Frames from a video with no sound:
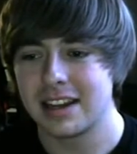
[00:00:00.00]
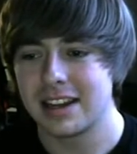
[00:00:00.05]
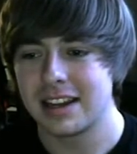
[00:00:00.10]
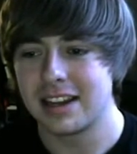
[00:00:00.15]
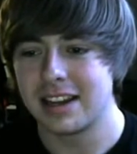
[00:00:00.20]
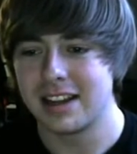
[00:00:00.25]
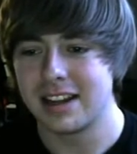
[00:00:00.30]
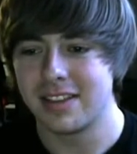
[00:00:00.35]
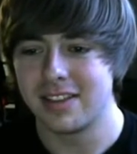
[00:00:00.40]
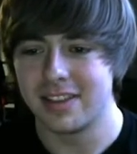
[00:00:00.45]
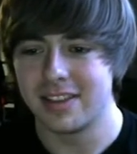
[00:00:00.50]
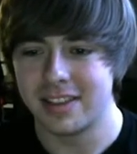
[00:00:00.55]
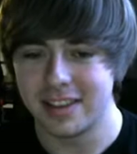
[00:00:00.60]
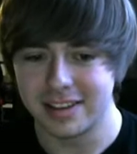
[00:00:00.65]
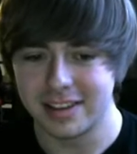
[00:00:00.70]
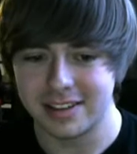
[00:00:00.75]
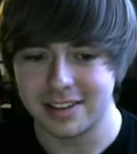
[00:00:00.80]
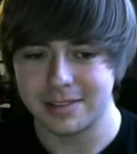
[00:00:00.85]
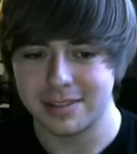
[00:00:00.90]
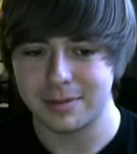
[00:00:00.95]
and
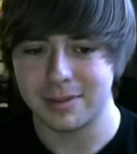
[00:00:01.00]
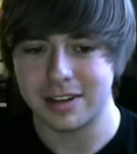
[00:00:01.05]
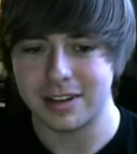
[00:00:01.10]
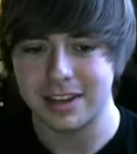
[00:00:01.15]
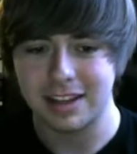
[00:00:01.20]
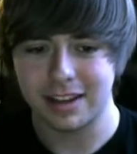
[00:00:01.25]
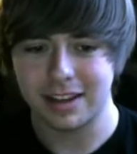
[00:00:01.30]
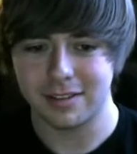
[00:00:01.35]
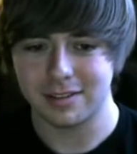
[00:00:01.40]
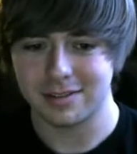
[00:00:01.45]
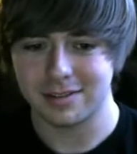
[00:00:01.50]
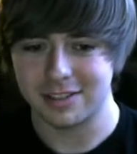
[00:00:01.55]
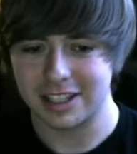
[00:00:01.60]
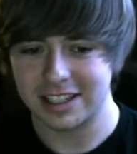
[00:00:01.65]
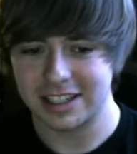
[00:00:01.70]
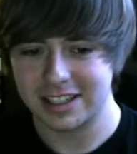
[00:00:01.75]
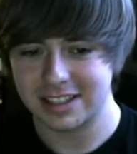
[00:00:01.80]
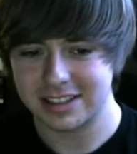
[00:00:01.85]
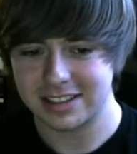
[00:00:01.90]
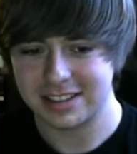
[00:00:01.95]
this is what it gives me.
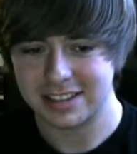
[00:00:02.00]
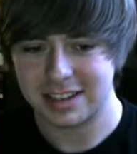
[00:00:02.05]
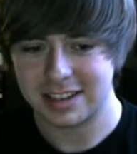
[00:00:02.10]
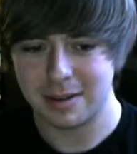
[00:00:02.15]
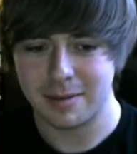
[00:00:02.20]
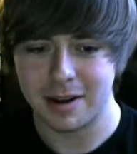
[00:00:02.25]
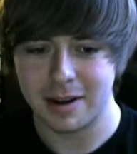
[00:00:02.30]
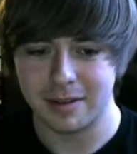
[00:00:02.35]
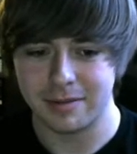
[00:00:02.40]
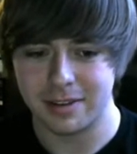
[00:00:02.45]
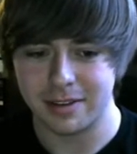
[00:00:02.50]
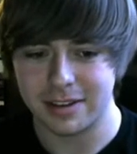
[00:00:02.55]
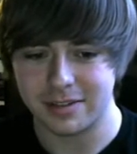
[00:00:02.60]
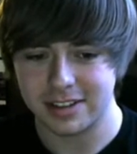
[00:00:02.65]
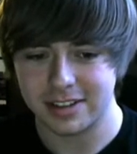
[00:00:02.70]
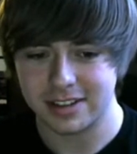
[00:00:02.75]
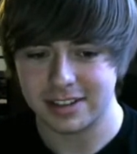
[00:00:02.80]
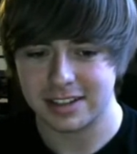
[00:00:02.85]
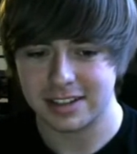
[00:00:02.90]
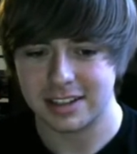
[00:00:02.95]
Come on, FIFA.
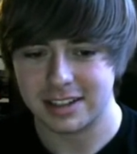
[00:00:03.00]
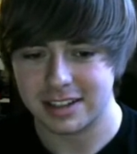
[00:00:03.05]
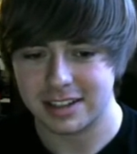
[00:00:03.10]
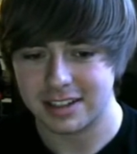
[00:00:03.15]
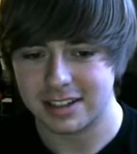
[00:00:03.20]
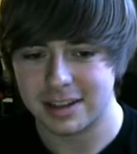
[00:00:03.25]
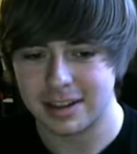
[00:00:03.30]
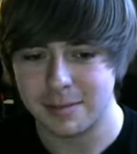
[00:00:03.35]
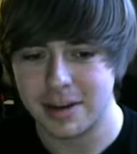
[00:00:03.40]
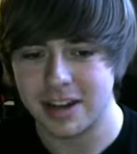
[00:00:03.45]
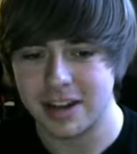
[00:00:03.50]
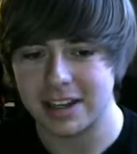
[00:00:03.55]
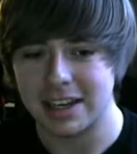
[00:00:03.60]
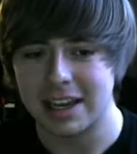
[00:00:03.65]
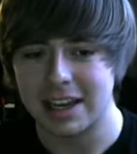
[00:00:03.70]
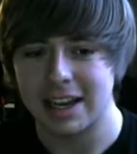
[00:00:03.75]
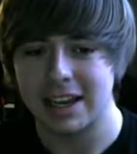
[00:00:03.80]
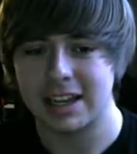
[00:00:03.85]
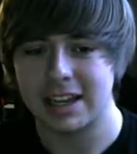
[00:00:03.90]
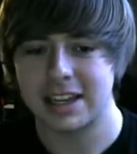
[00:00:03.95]
Come on,
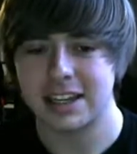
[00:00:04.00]
EA.